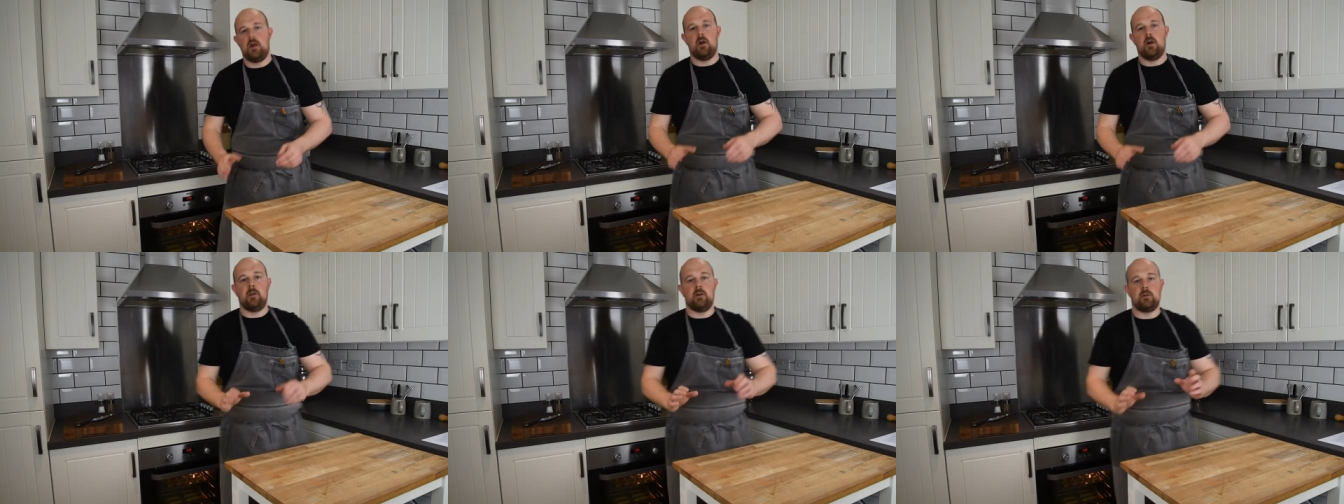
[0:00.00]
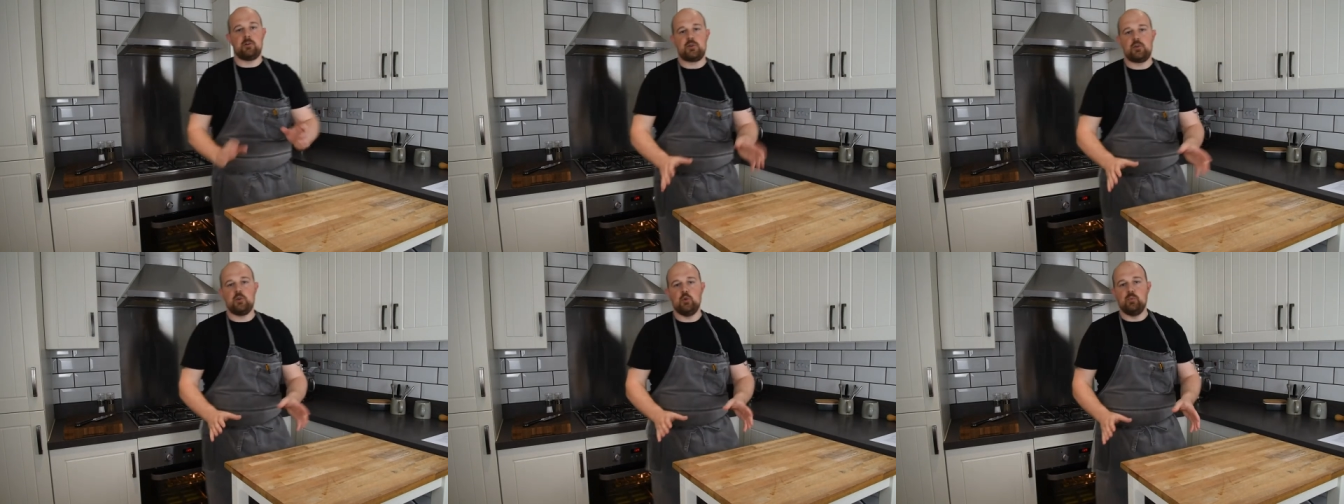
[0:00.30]
And our
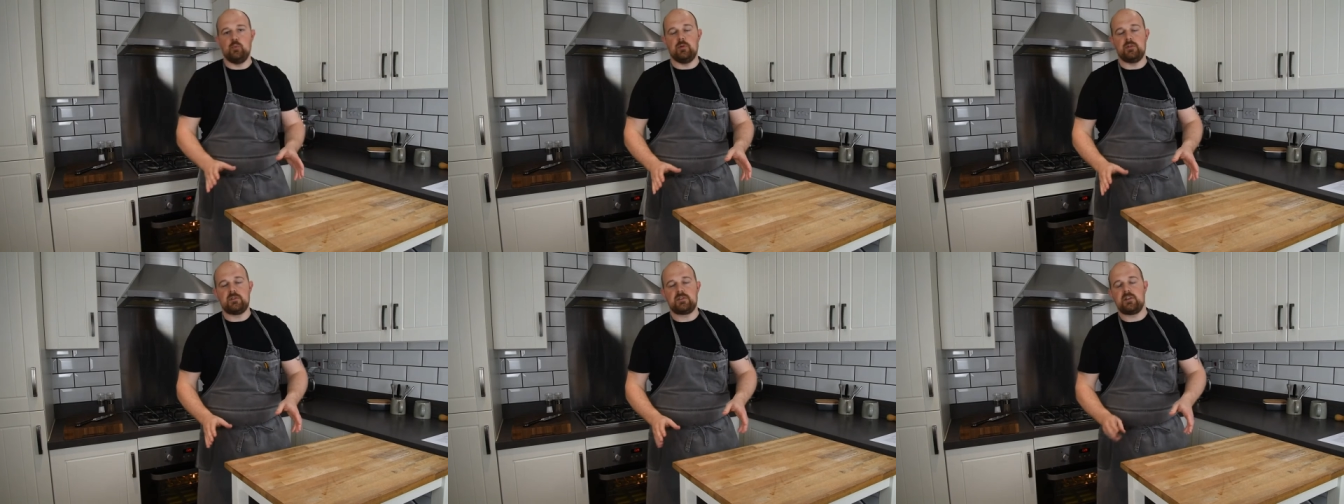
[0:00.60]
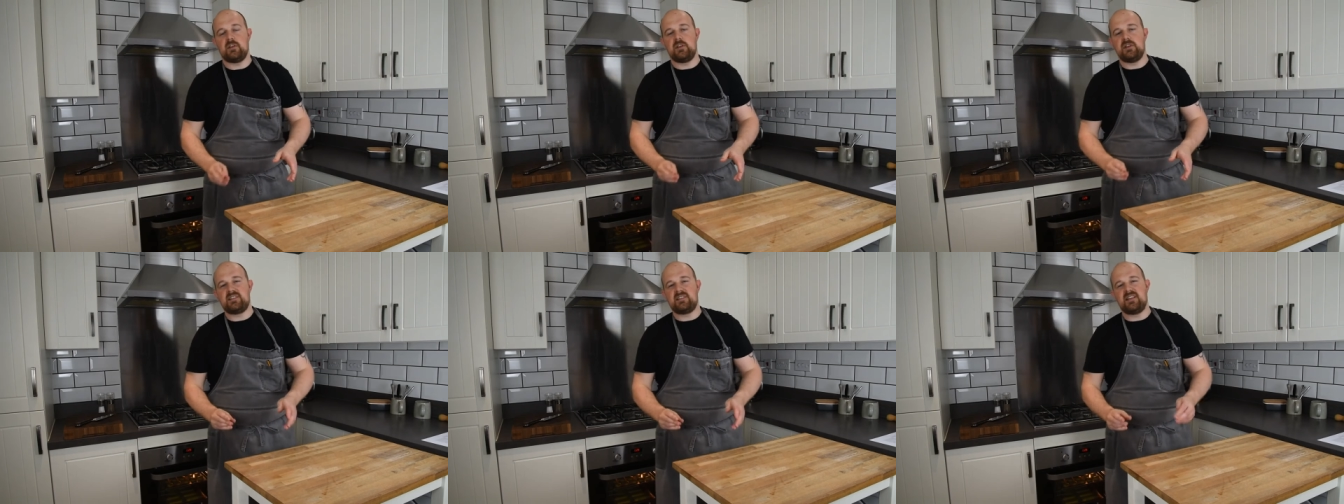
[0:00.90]
choux buns are
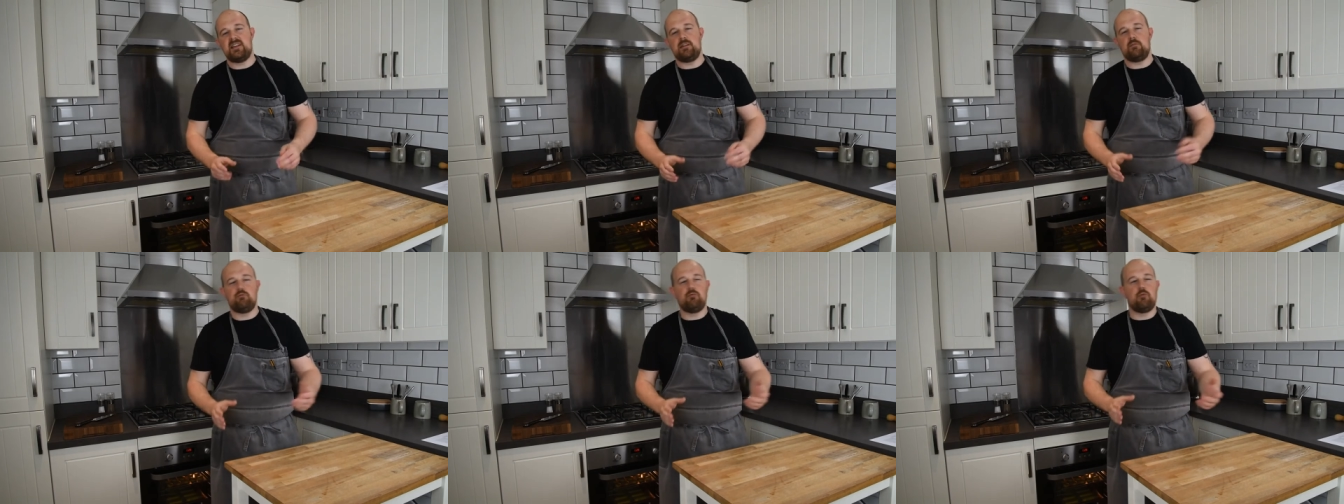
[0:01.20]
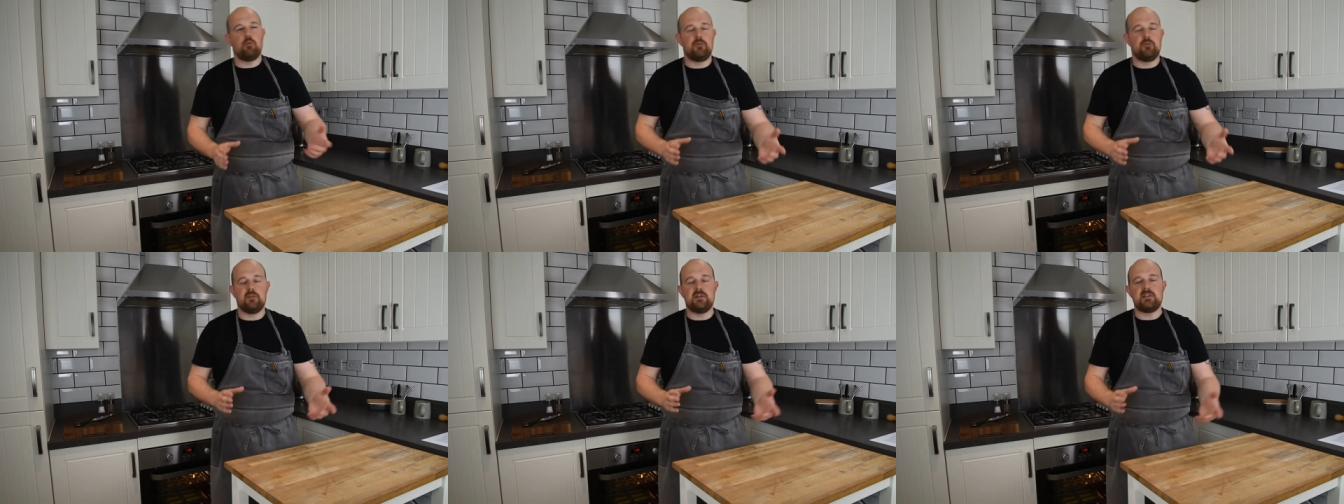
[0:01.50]
going to take
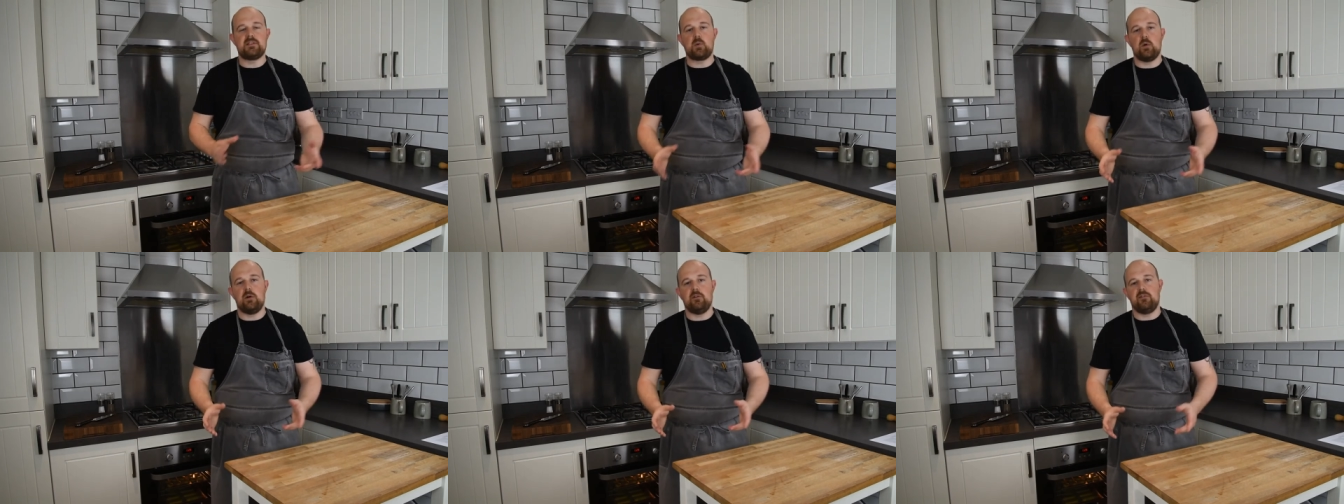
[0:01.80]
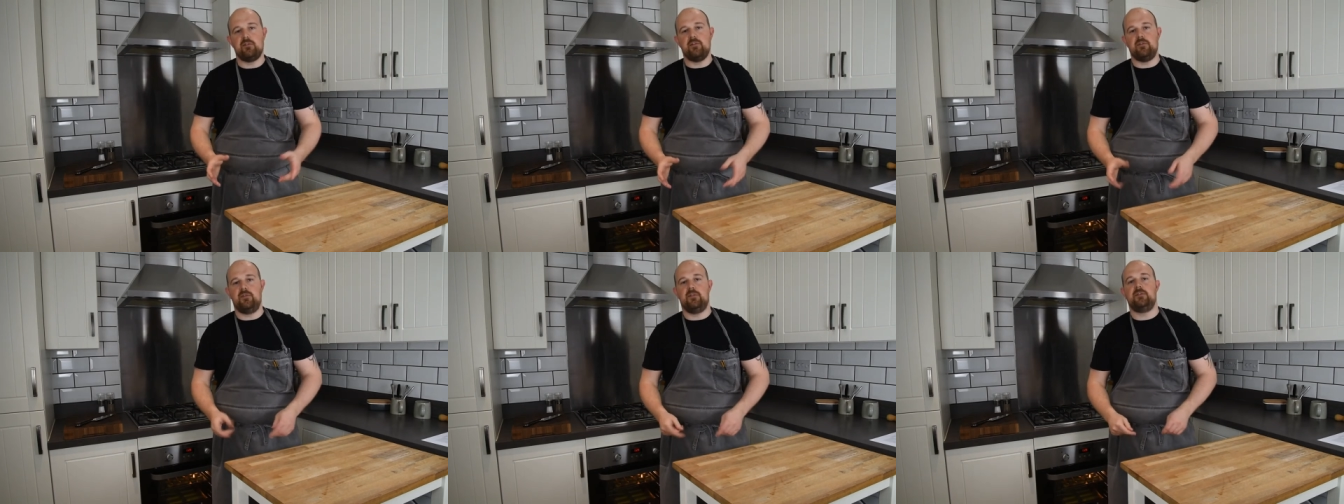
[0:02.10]
roughly 12
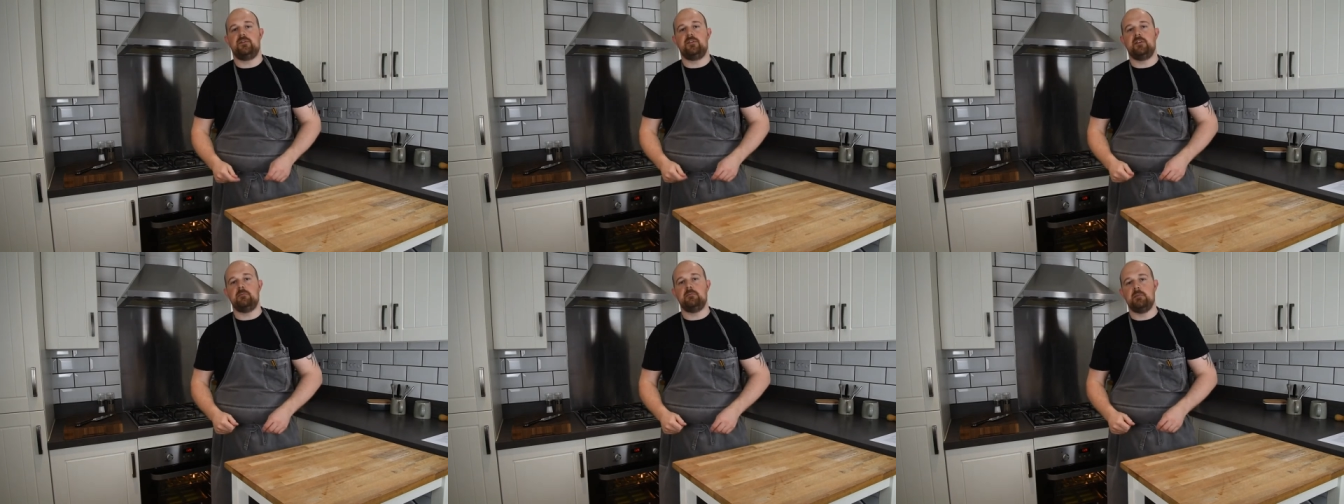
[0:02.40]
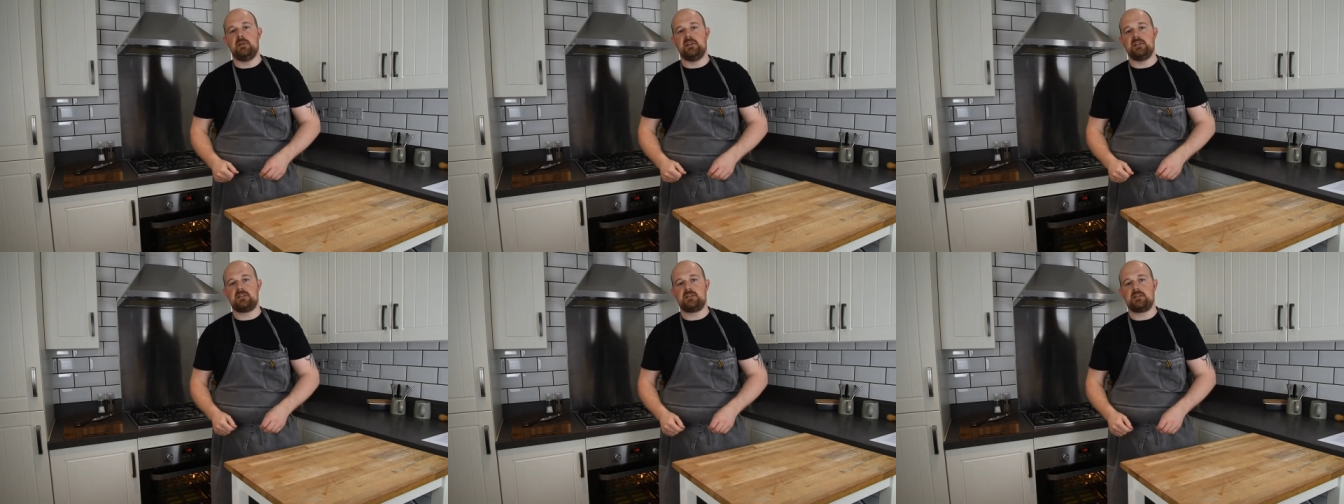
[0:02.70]
to 15
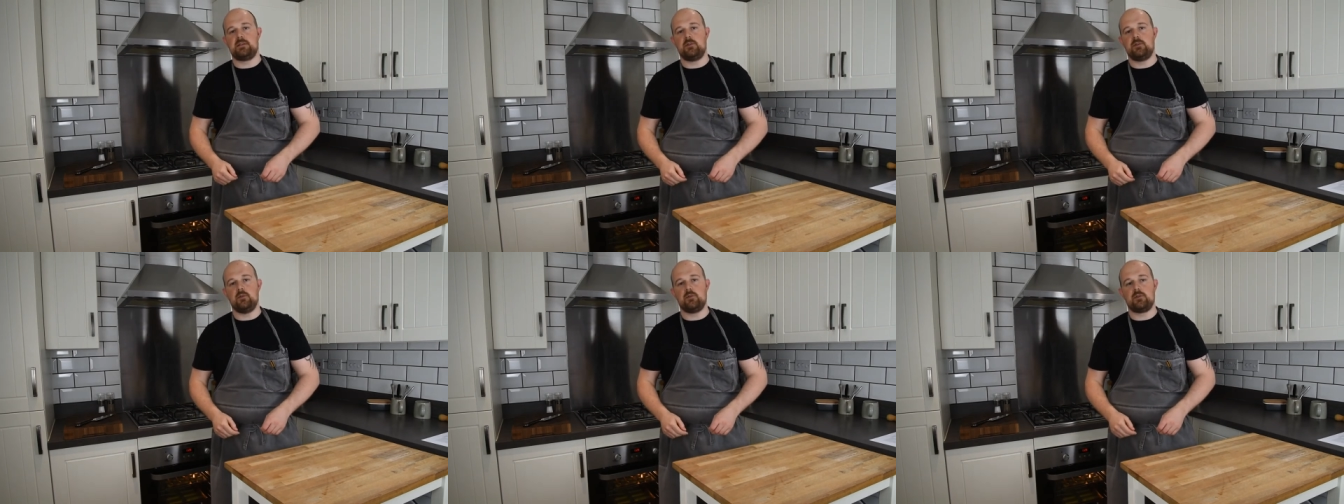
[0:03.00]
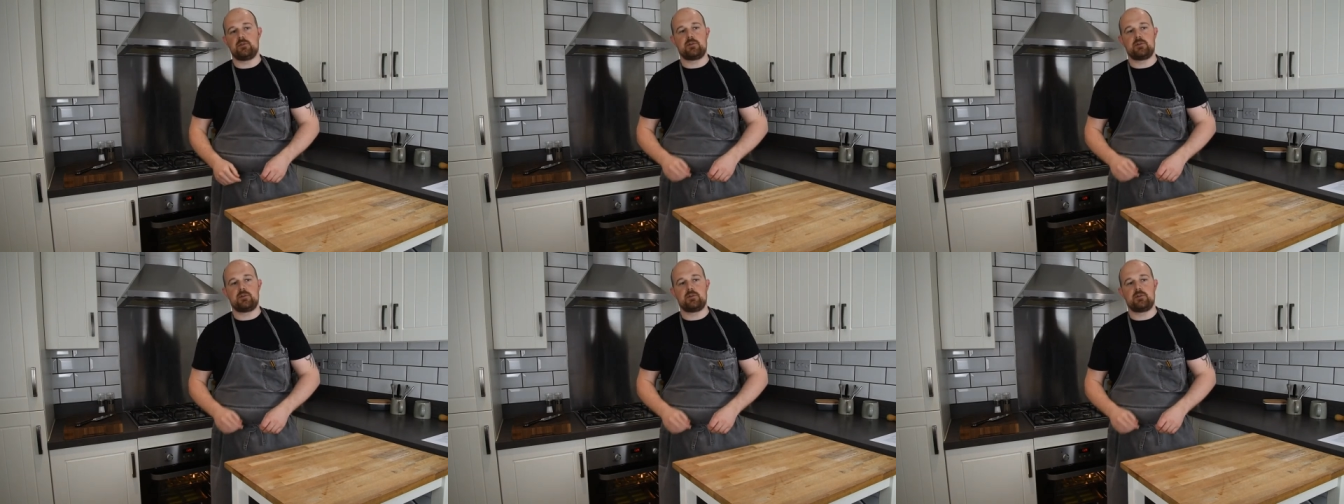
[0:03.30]
minutes to cook.